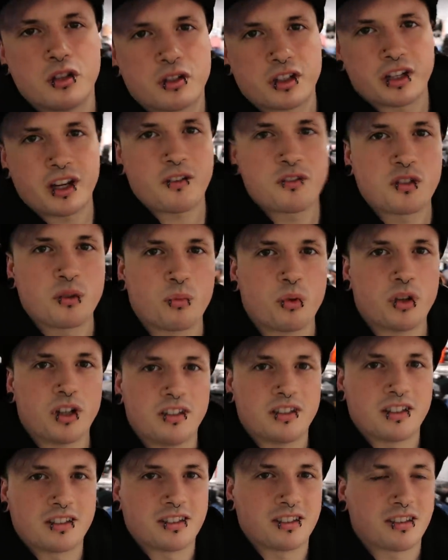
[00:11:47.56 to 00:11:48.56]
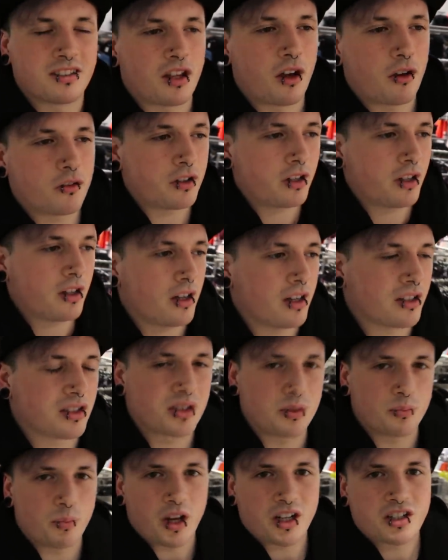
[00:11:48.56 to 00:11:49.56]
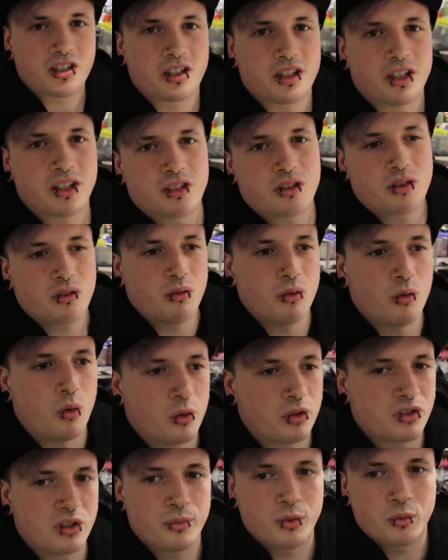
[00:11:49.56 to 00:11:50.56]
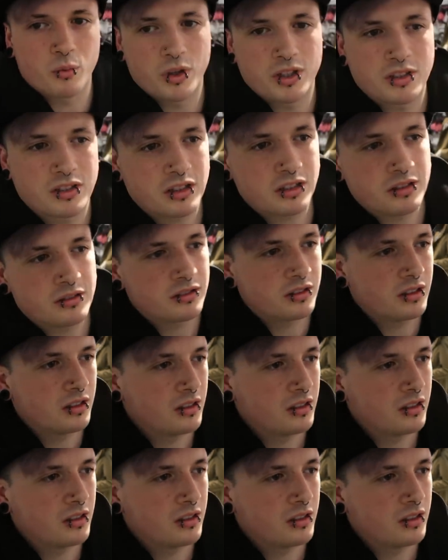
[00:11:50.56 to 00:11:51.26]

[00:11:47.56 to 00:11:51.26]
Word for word: usually have some pretty decent stuff here, especially through autumn and winter,